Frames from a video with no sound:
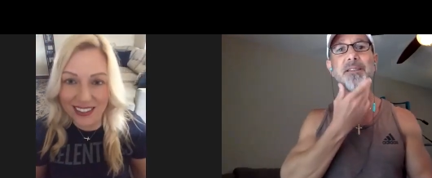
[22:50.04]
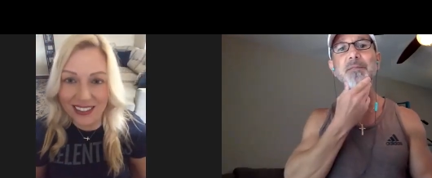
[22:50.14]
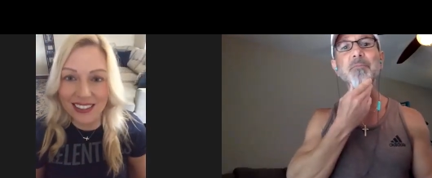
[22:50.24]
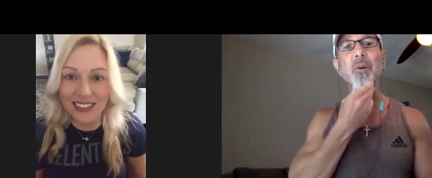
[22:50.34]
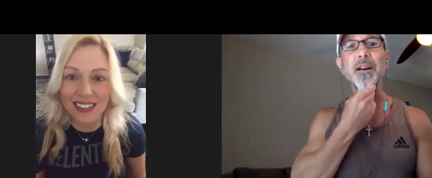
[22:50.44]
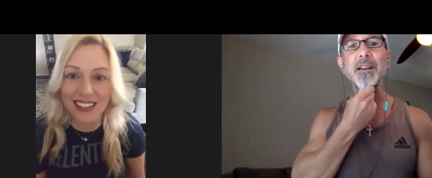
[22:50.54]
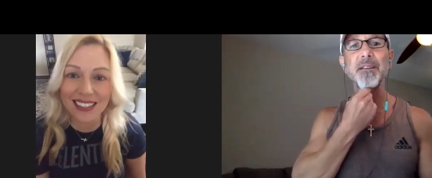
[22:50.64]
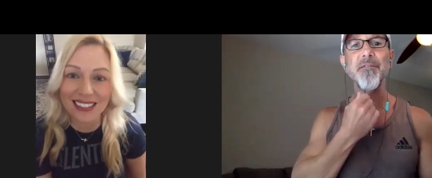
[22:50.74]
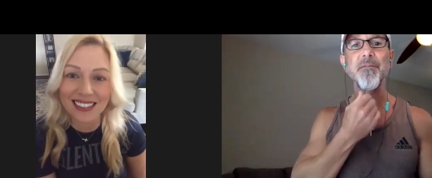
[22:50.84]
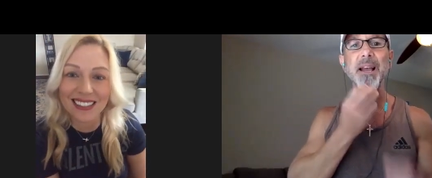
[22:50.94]
Speaker 1: is marketing
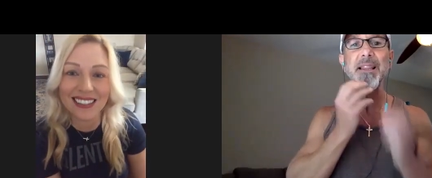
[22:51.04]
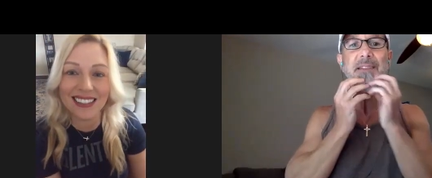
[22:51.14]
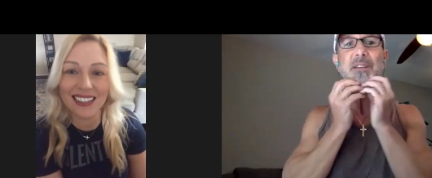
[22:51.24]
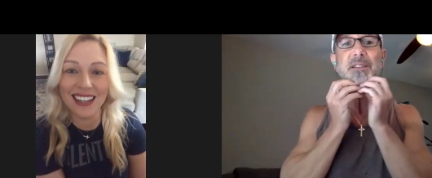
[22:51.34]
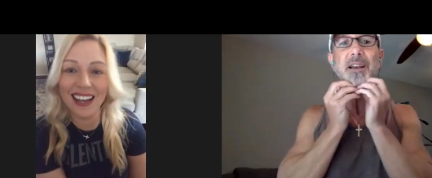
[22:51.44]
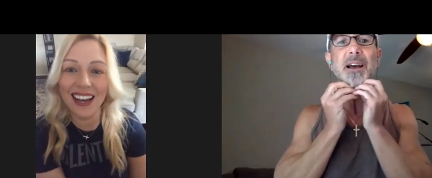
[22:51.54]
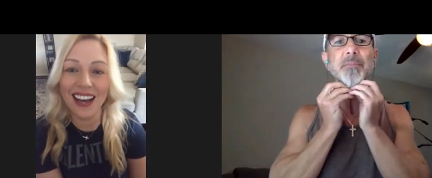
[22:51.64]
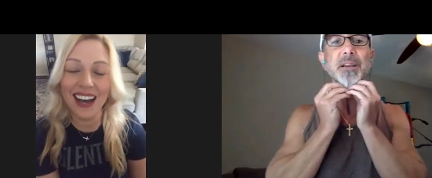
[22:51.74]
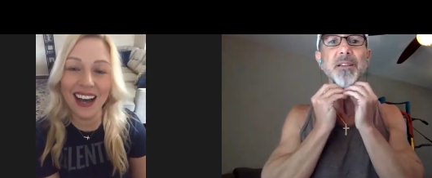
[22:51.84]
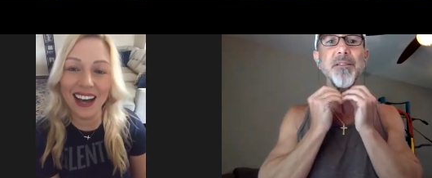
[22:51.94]
for me i leave this on
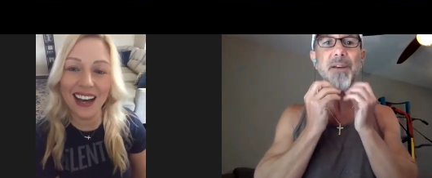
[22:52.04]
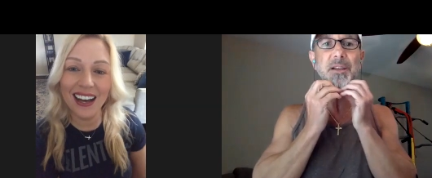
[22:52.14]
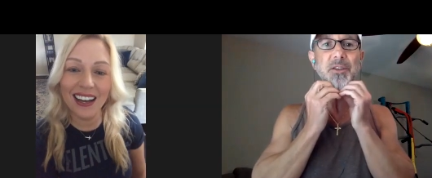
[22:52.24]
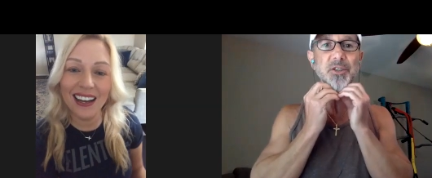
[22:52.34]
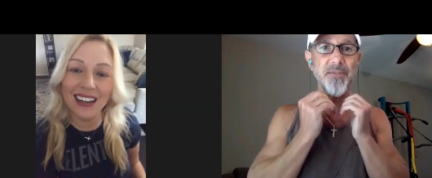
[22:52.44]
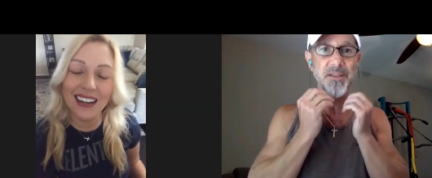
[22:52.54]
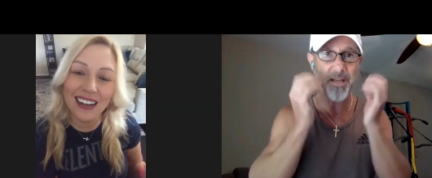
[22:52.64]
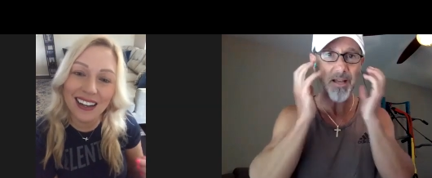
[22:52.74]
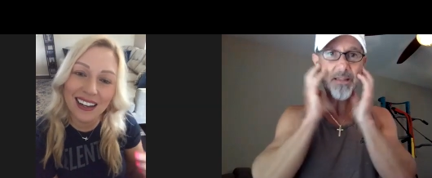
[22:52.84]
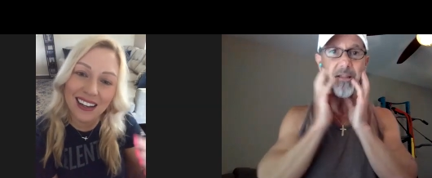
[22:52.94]
because if i shave this
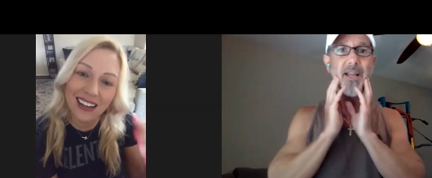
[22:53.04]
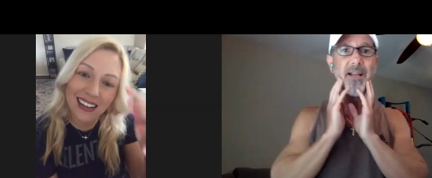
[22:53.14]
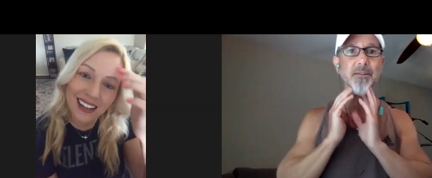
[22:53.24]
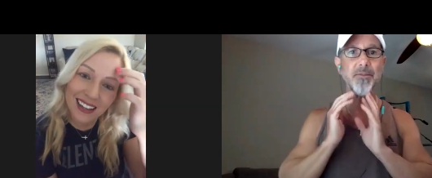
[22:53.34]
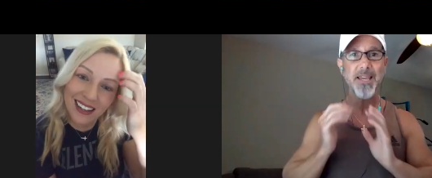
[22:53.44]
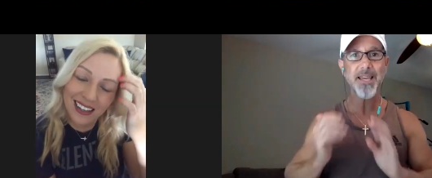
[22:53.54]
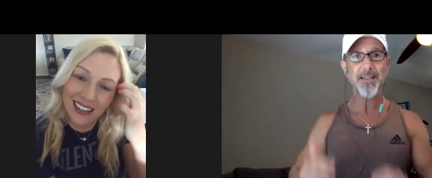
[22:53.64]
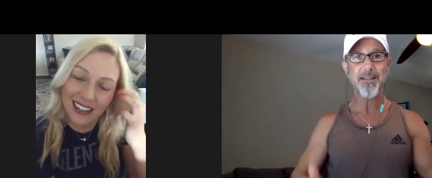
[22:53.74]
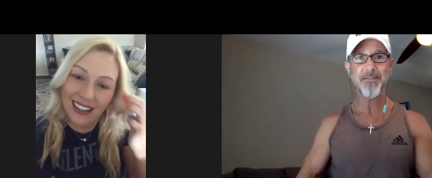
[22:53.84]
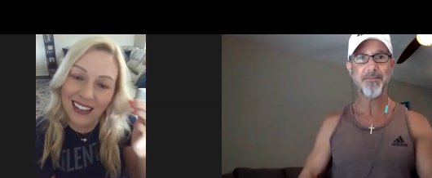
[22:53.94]
i look like a little kid
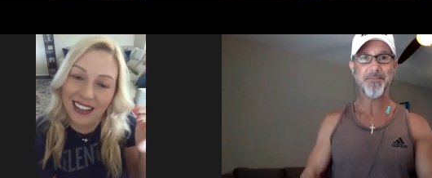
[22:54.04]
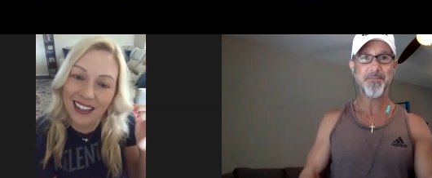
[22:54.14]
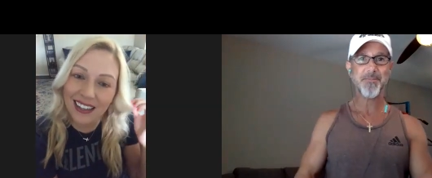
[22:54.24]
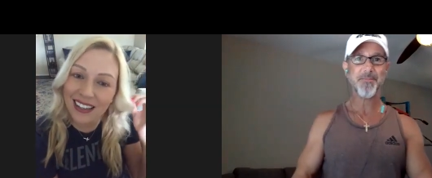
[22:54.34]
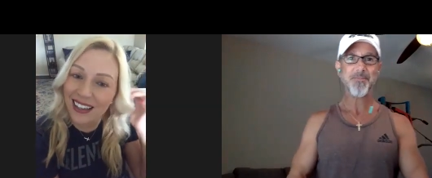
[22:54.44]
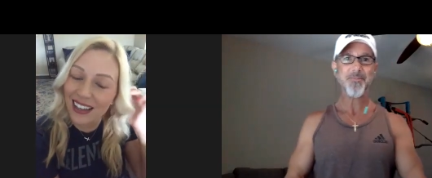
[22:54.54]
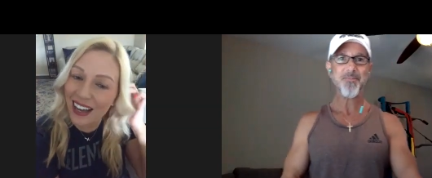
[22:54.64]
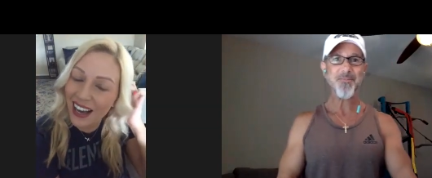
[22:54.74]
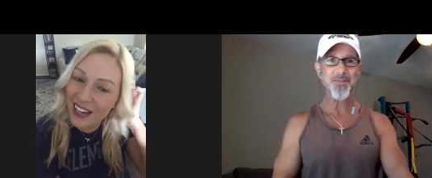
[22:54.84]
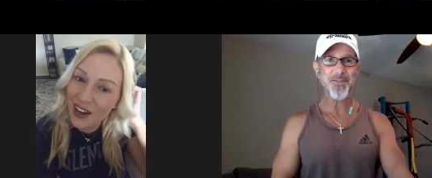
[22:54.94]

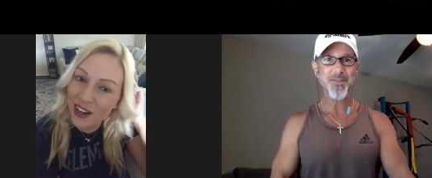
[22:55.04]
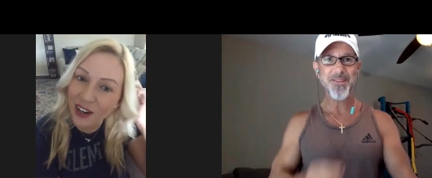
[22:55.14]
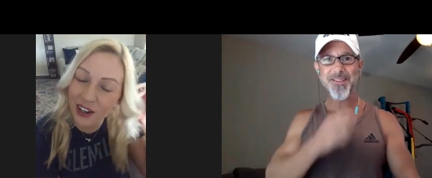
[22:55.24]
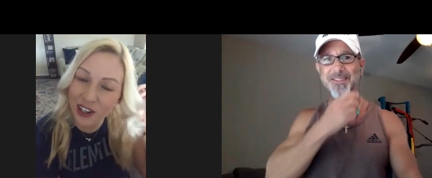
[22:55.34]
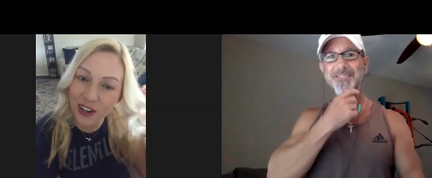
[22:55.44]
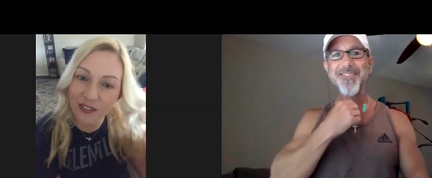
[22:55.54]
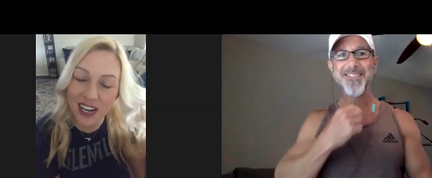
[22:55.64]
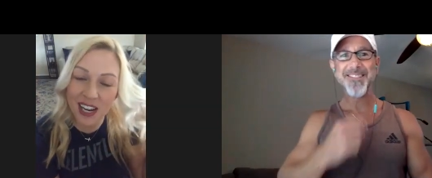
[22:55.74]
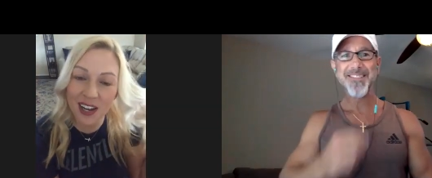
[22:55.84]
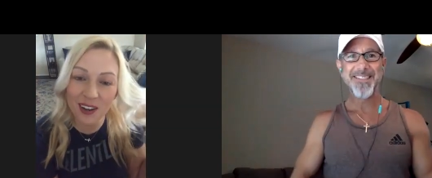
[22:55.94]
Speaker 2: I know your your
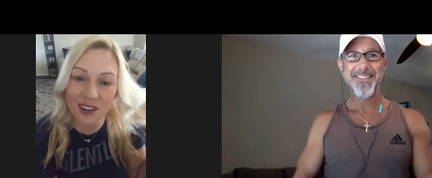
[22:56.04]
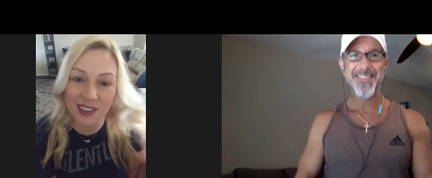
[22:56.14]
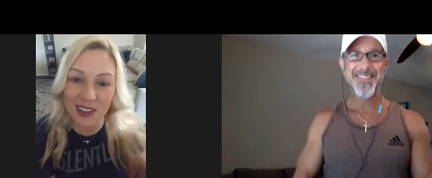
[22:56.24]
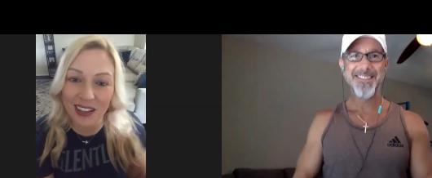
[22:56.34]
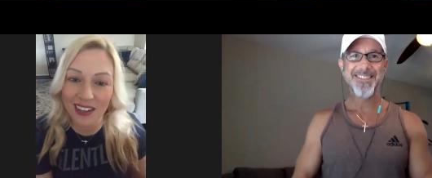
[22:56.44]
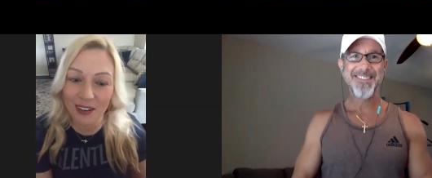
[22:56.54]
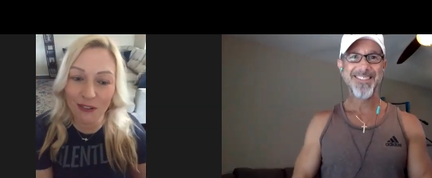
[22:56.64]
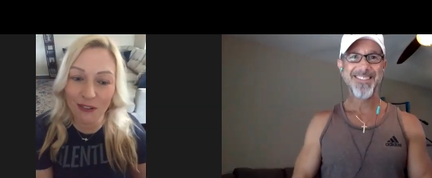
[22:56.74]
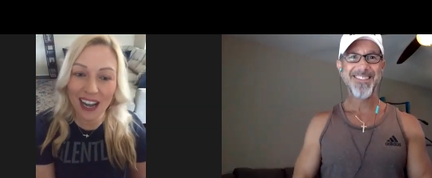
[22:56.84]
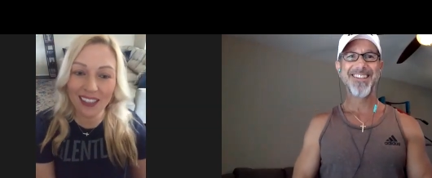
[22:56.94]
videos and the
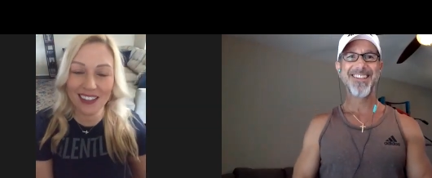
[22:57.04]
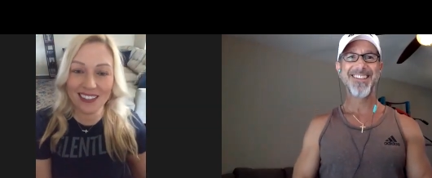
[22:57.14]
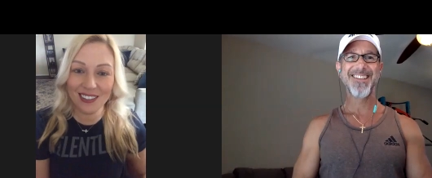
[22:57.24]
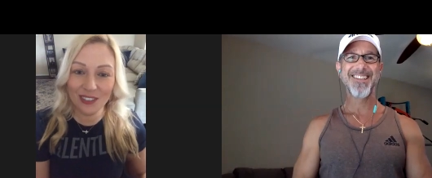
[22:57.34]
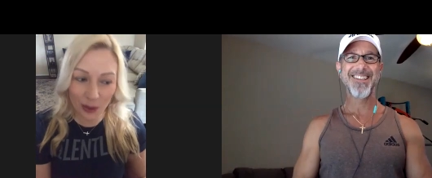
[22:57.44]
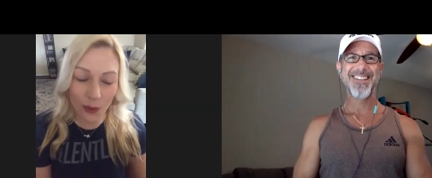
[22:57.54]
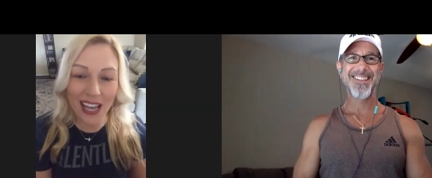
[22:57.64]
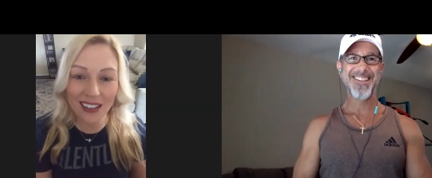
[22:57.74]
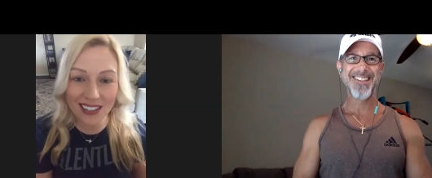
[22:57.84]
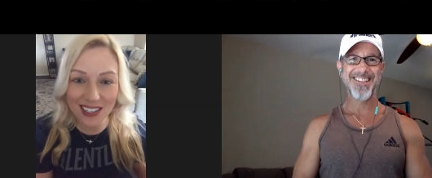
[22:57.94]
whitelist the
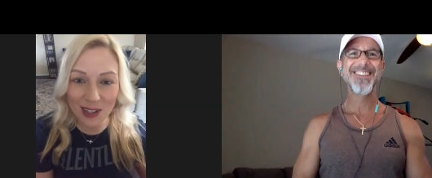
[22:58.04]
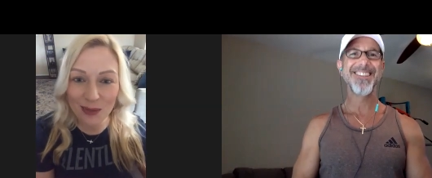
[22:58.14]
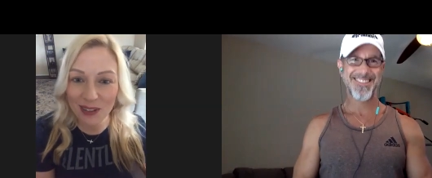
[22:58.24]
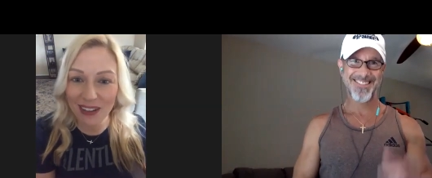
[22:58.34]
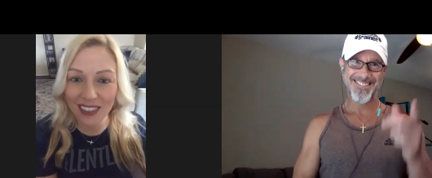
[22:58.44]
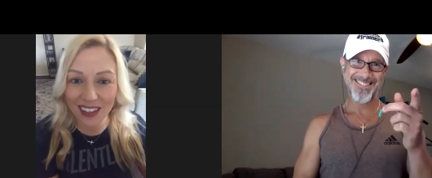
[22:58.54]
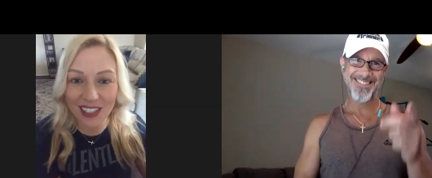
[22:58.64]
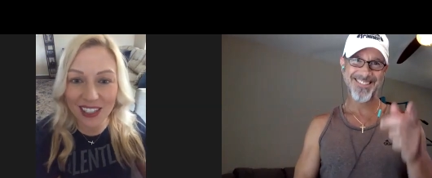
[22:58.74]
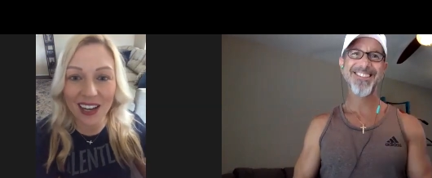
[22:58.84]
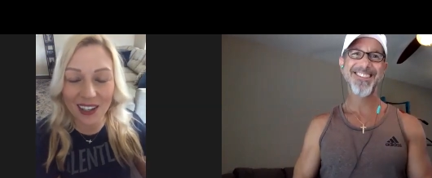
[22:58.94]
whitelist sculpting method.
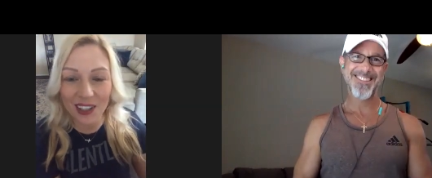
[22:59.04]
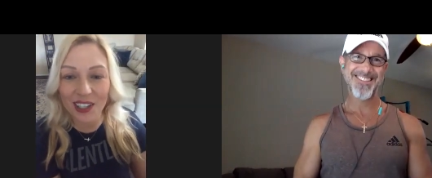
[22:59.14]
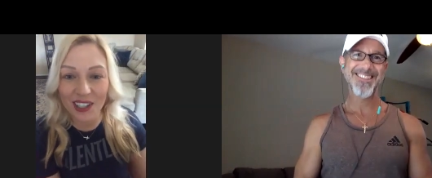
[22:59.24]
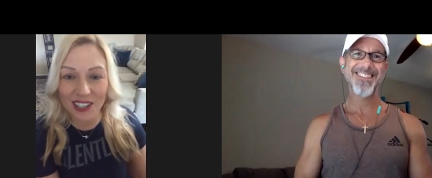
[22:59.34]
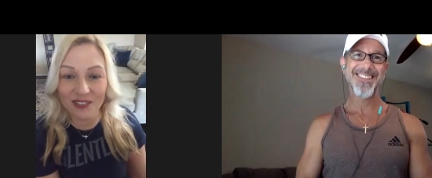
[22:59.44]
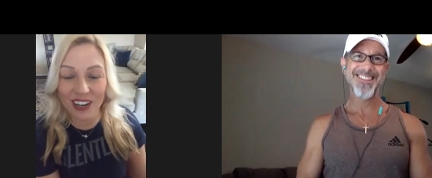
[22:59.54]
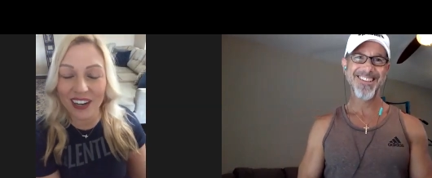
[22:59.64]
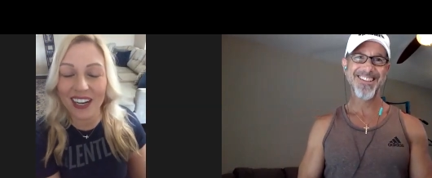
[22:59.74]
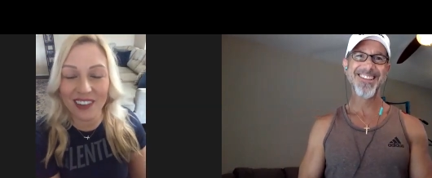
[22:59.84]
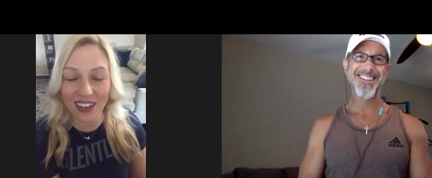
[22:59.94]
Yeah, you look
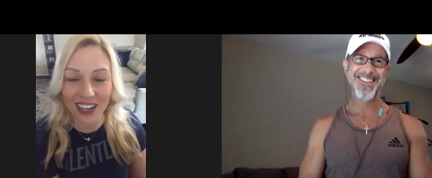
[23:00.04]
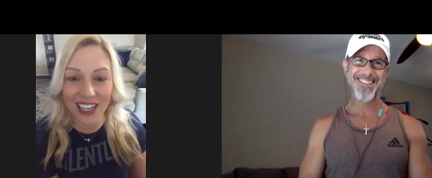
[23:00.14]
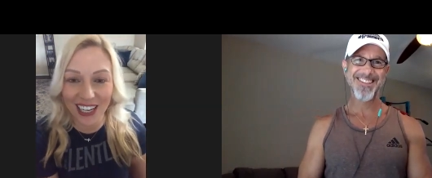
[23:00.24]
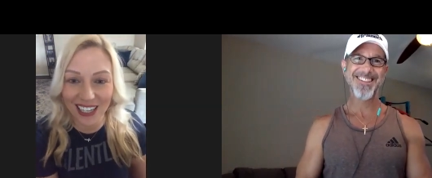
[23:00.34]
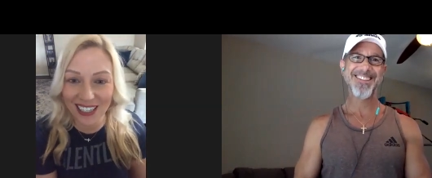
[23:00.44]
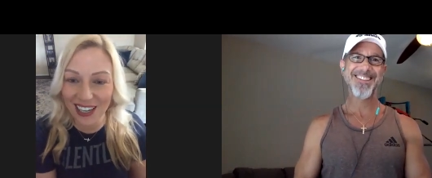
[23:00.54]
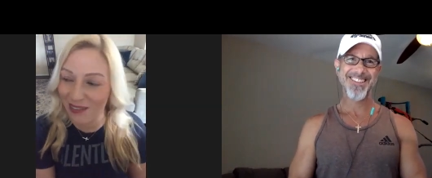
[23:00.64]
very very young. I'm